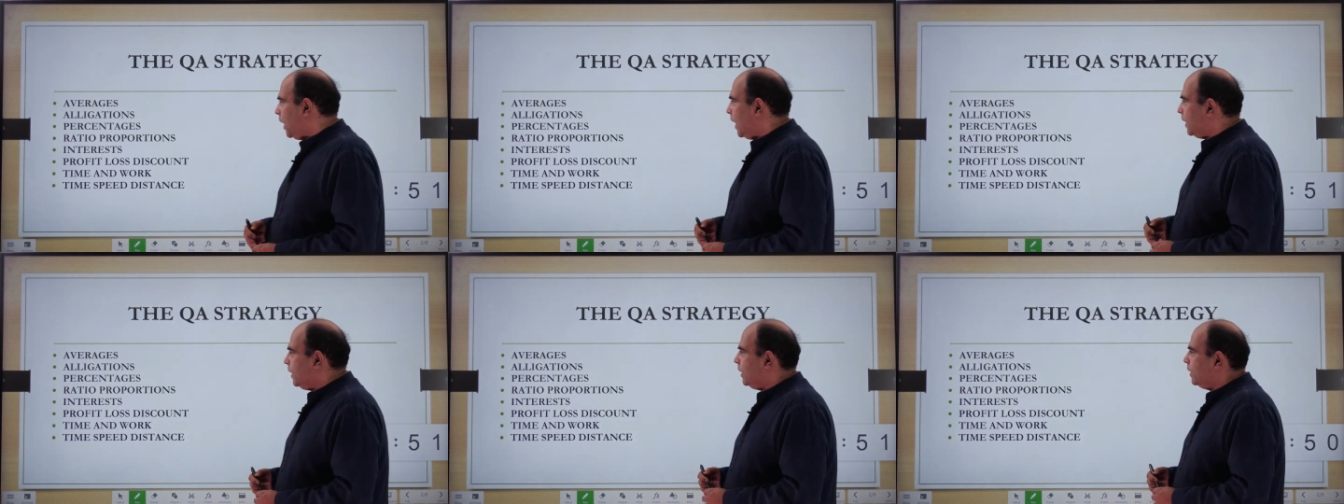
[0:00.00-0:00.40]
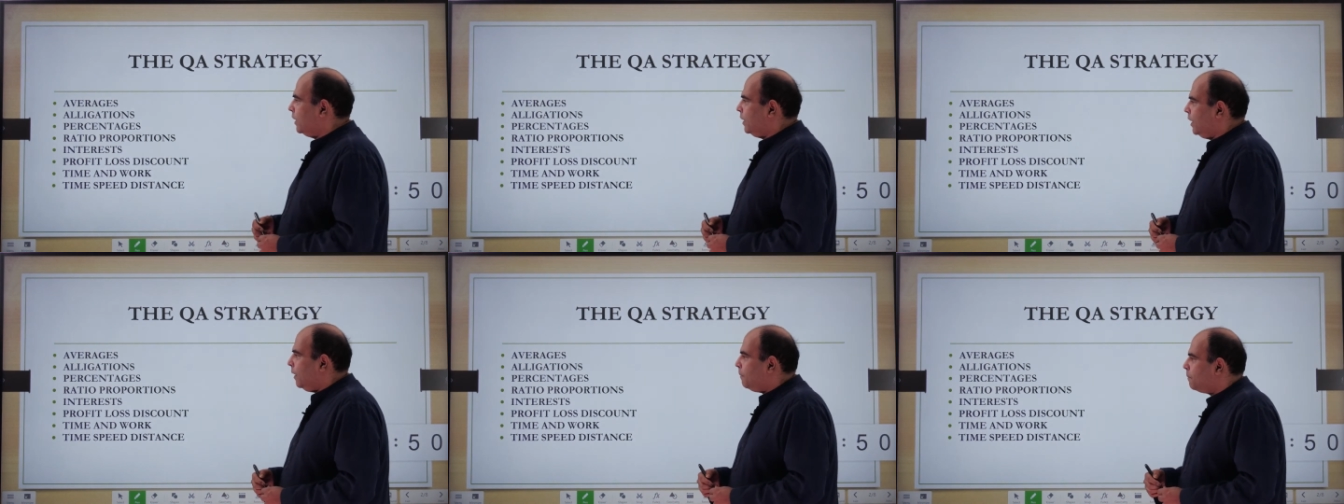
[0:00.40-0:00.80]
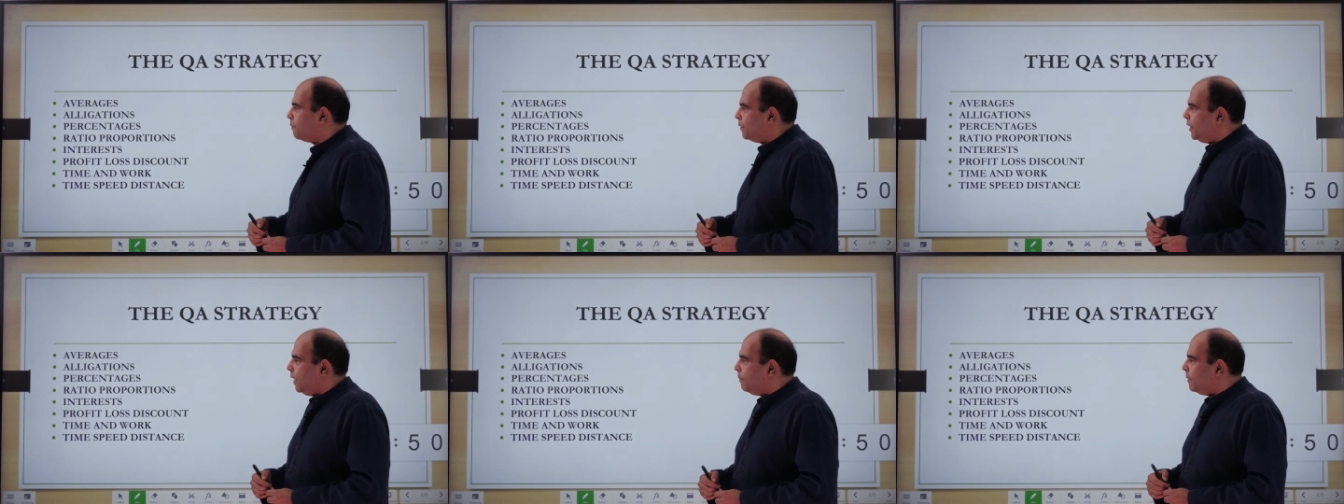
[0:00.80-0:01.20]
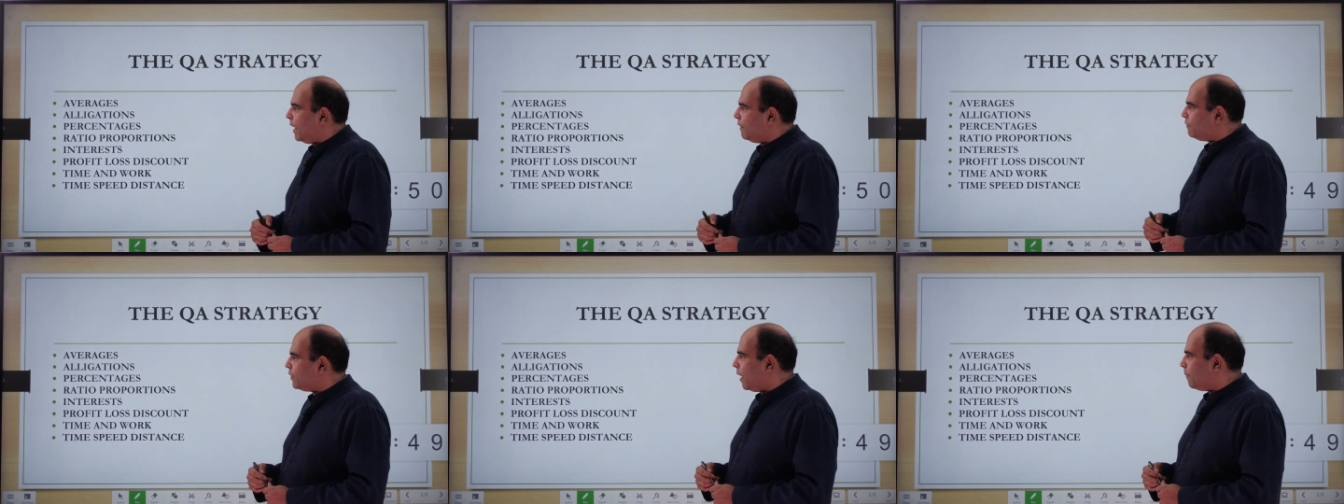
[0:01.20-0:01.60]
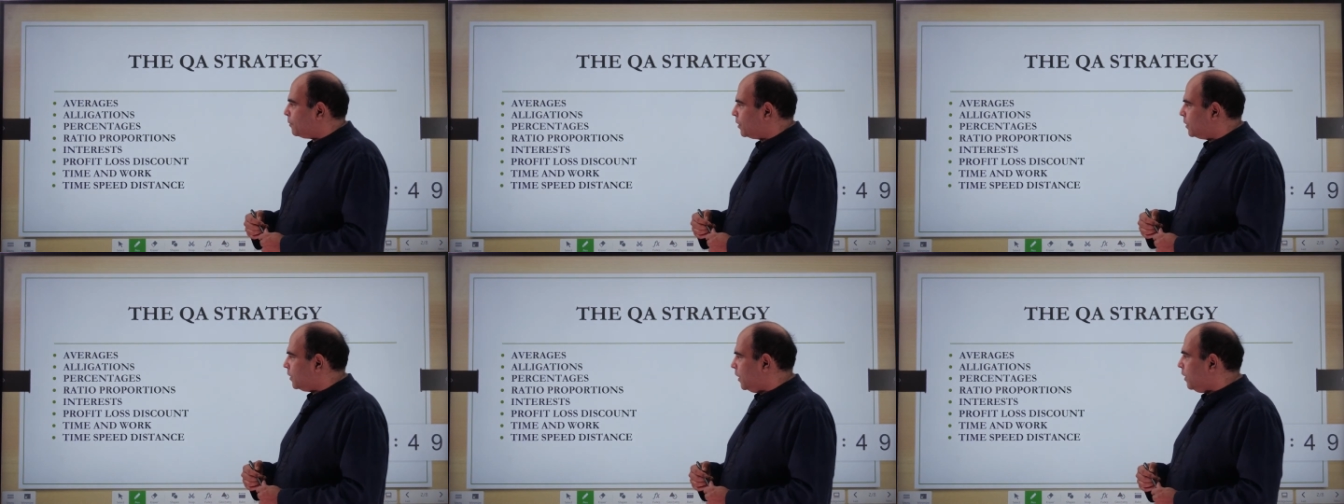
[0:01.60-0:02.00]
I think the deep, deep dive
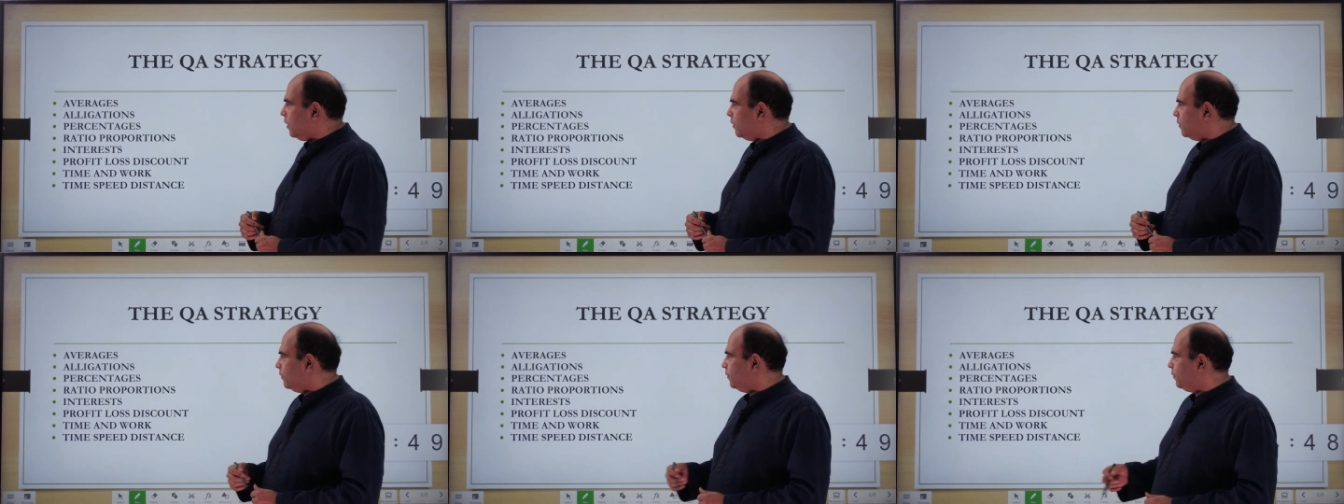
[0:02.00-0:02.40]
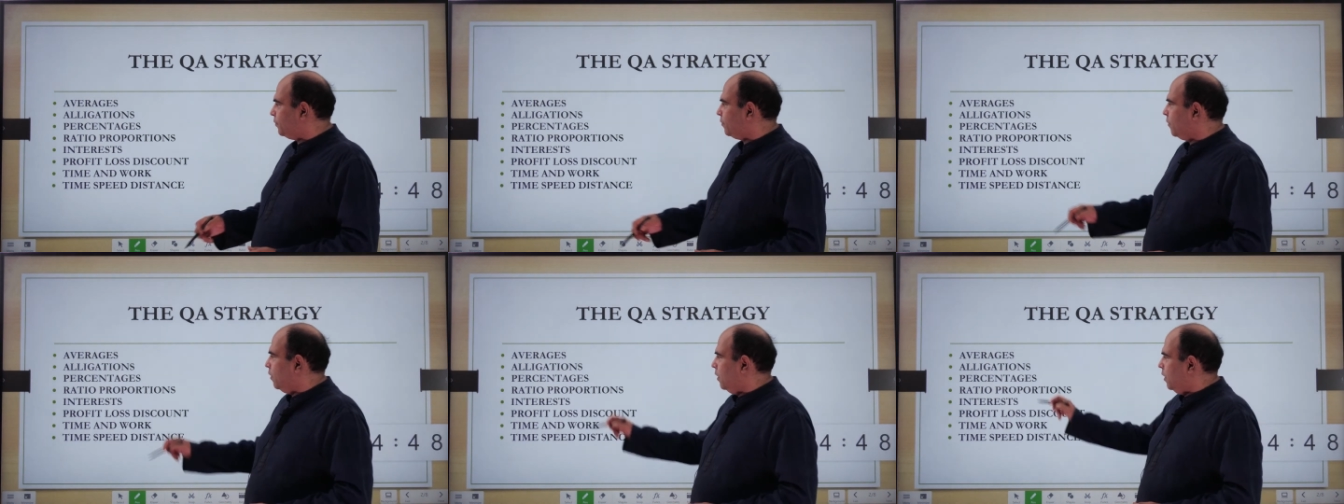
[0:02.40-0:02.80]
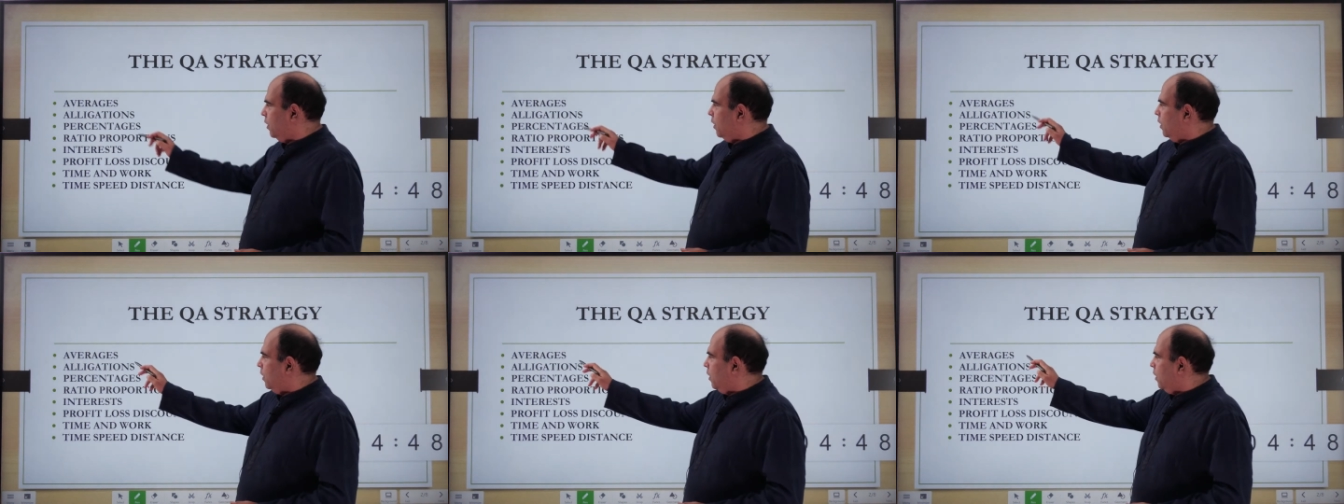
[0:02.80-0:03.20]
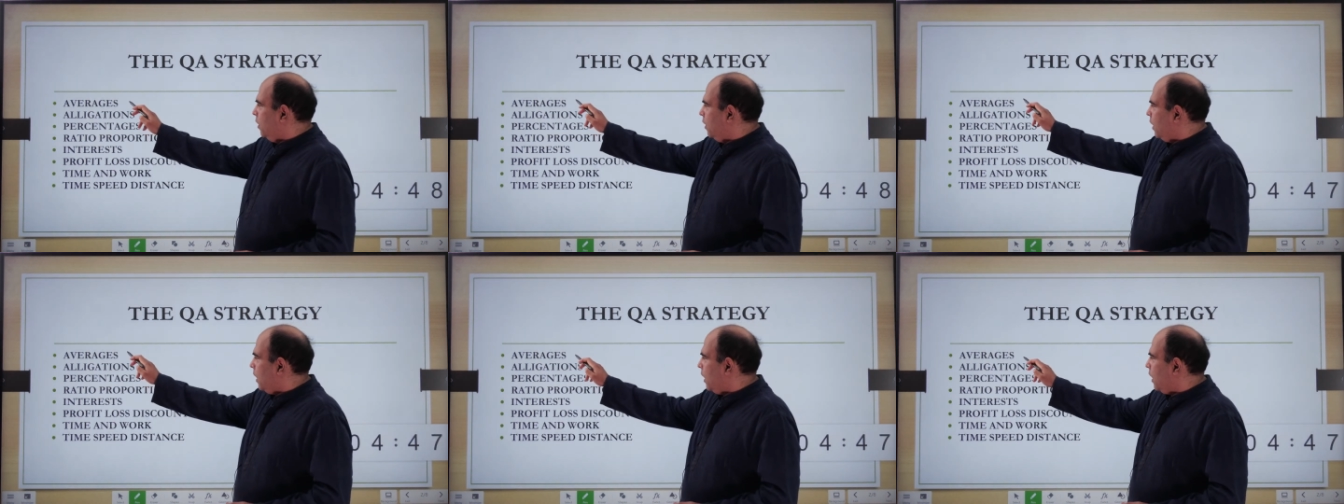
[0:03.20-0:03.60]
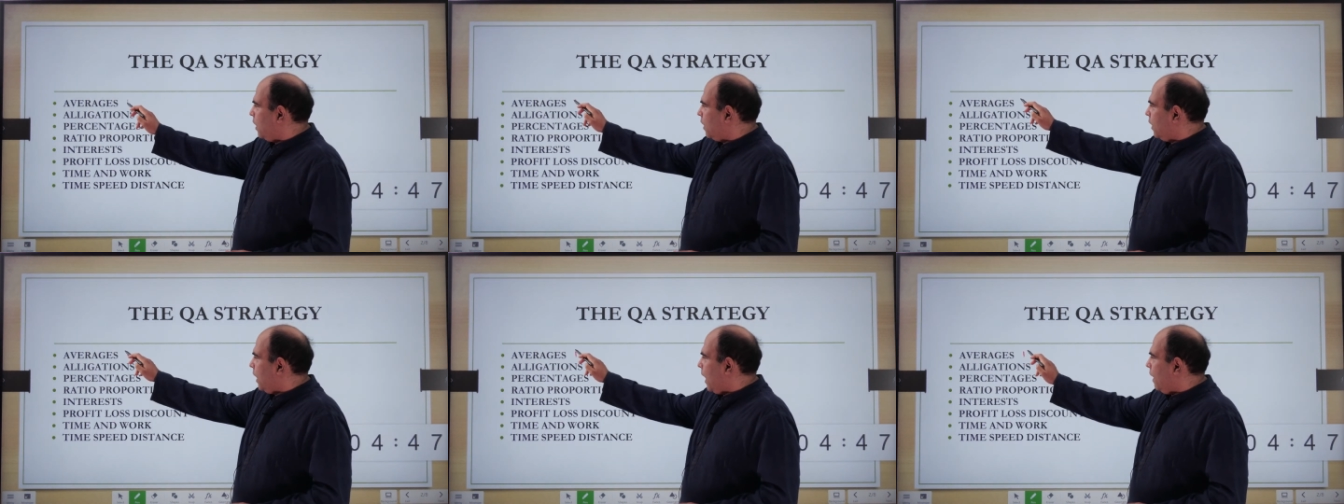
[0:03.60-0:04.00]
chapters here
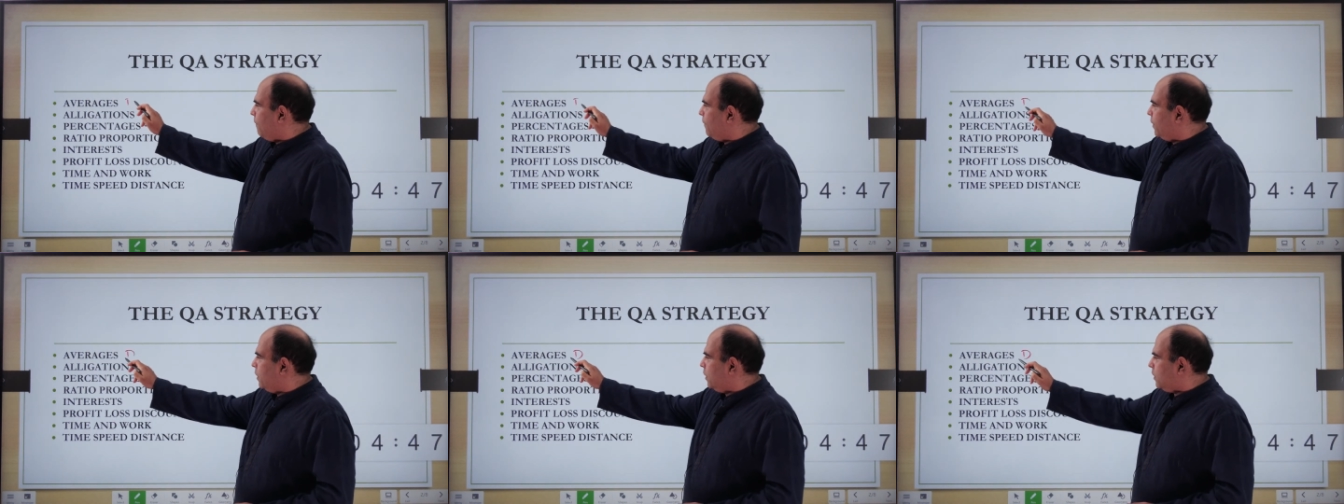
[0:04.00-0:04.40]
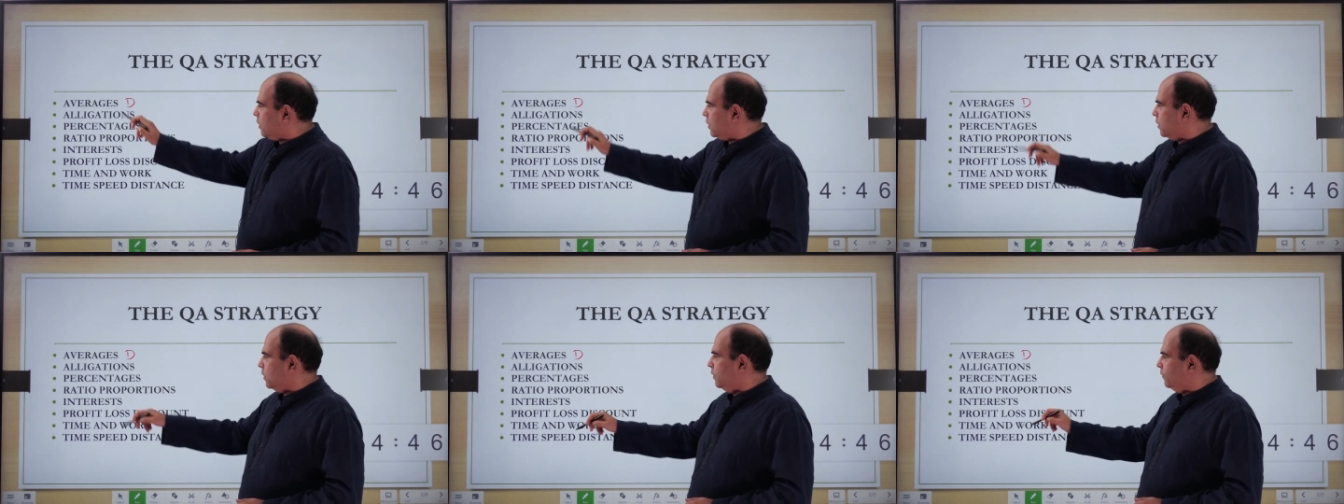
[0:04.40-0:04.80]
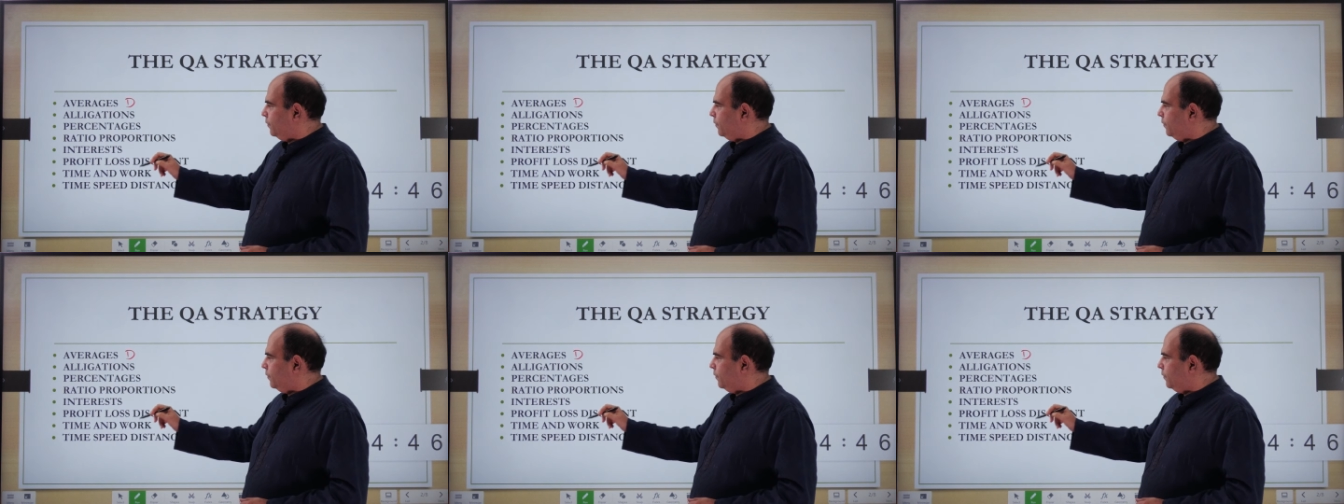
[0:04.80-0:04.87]
are averages,